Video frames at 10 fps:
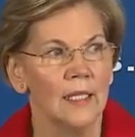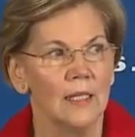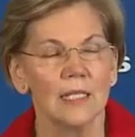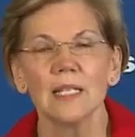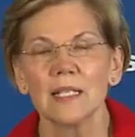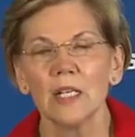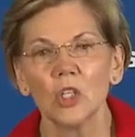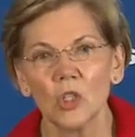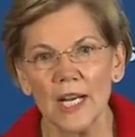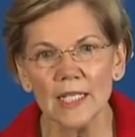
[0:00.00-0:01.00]
This is an
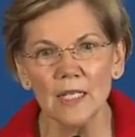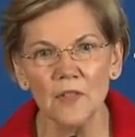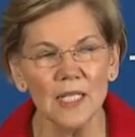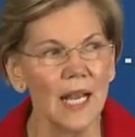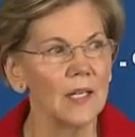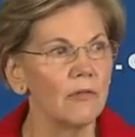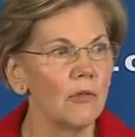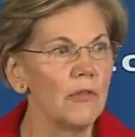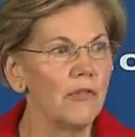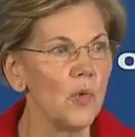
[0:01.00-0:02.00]
aggressive set of
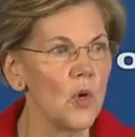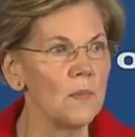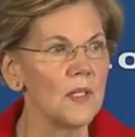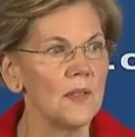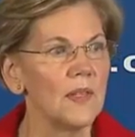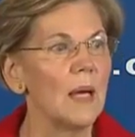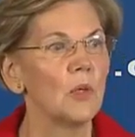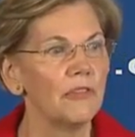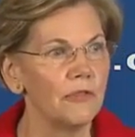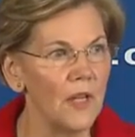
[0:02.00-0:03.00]
reforms that
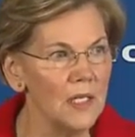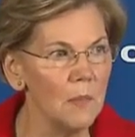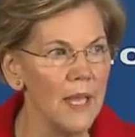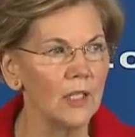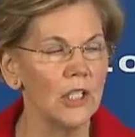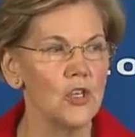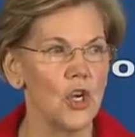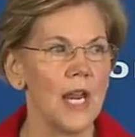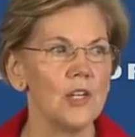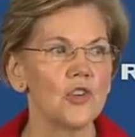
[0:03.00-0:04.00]
would fundamentally
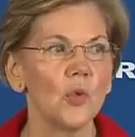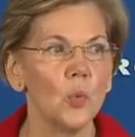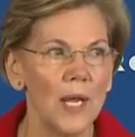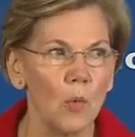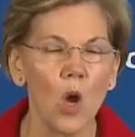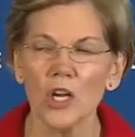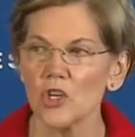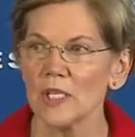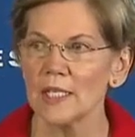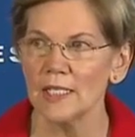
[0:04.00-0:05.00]
change the way
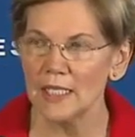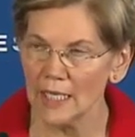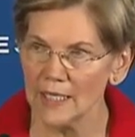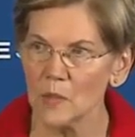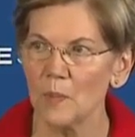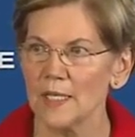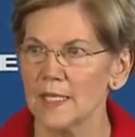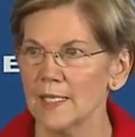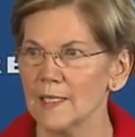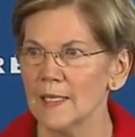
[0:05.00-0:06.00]
Washington does
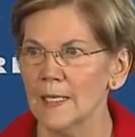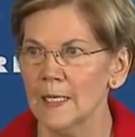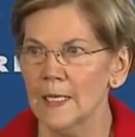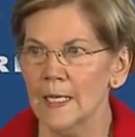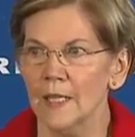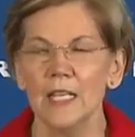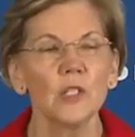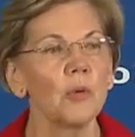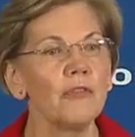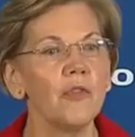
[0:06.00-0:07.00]
business.
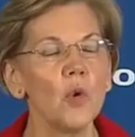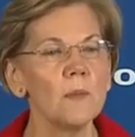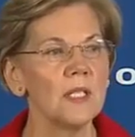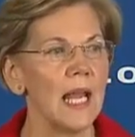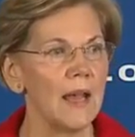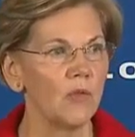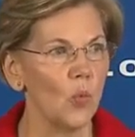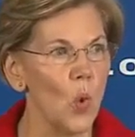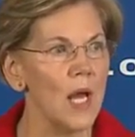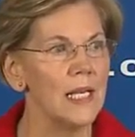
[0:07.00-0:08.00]
These reforms have
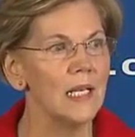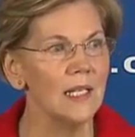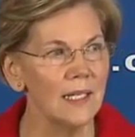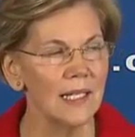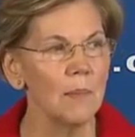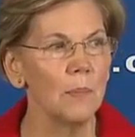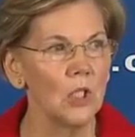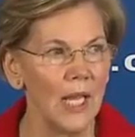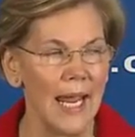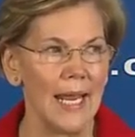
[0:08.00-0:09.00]
one
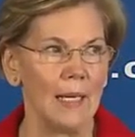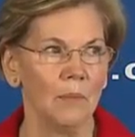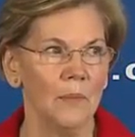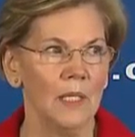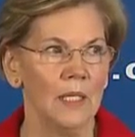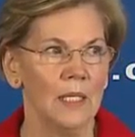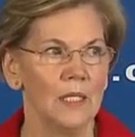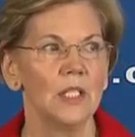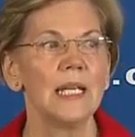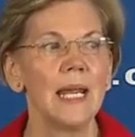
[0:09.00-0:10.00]
simple aim:
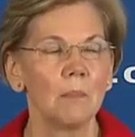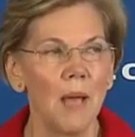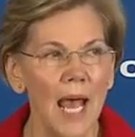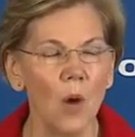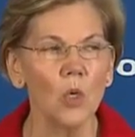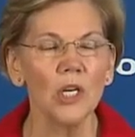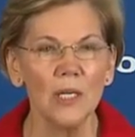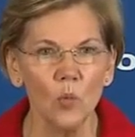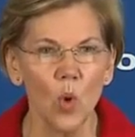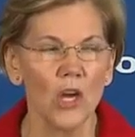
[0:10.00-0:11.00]
to take power
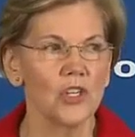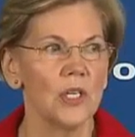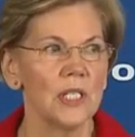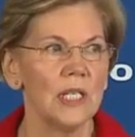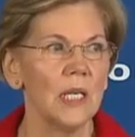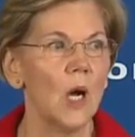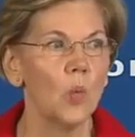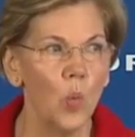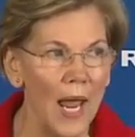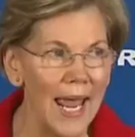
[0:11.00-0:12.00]
in Washington
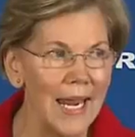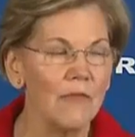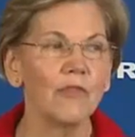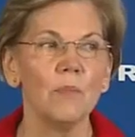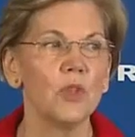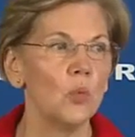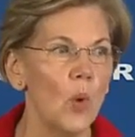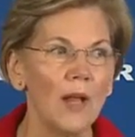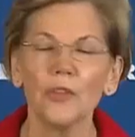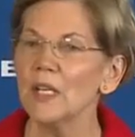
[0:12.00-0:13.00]
away from the
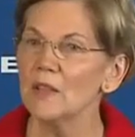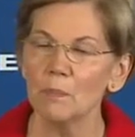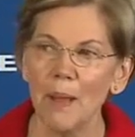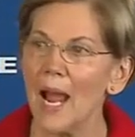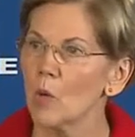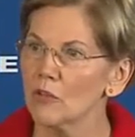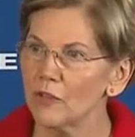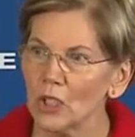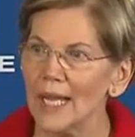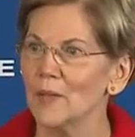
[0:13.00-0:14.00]
wealthy, the
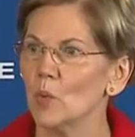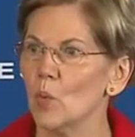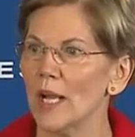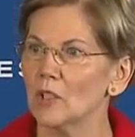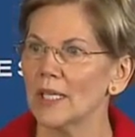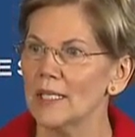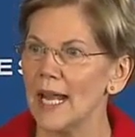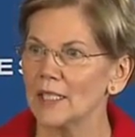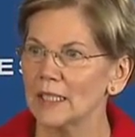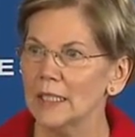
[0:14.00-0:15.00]
powerful, and the
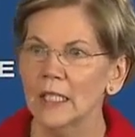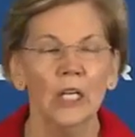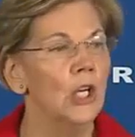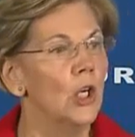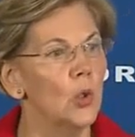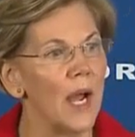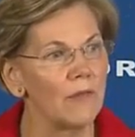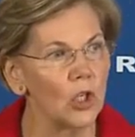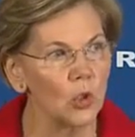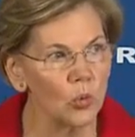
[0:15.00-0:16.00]
well-connected who
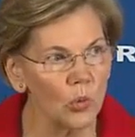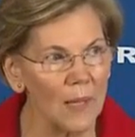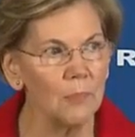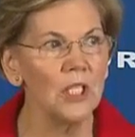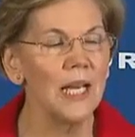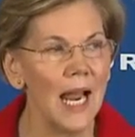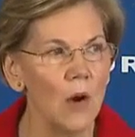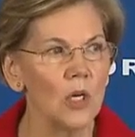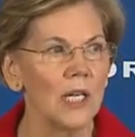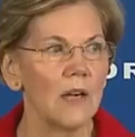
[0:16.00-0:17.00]
have corrupted
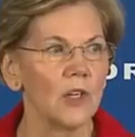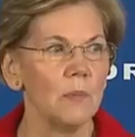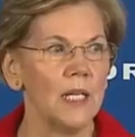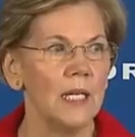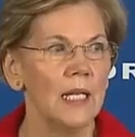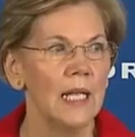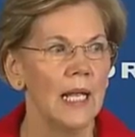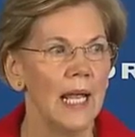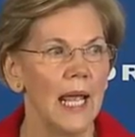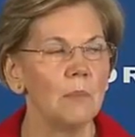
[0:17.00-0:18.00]
our government
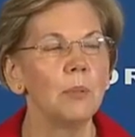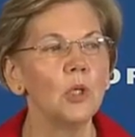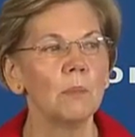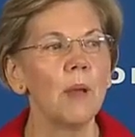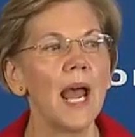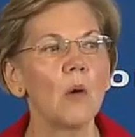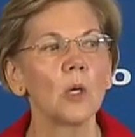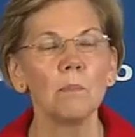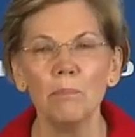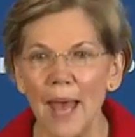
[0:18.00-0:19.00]
and put
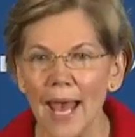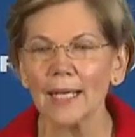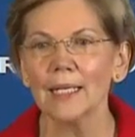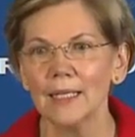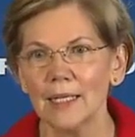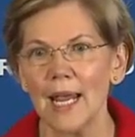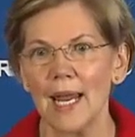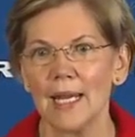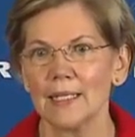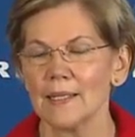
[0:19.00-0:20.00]
power back in the
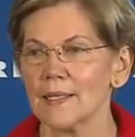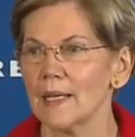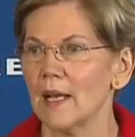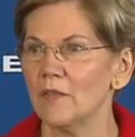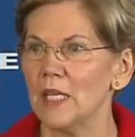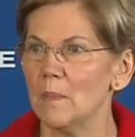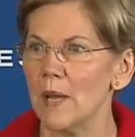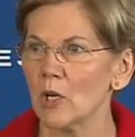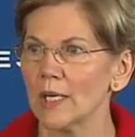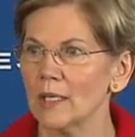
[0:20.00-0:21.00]
hands of the
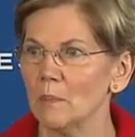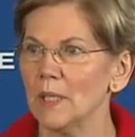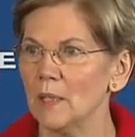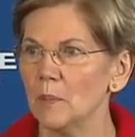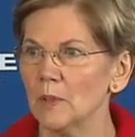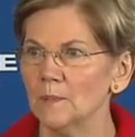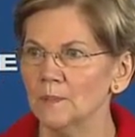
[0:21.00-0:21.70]
American people.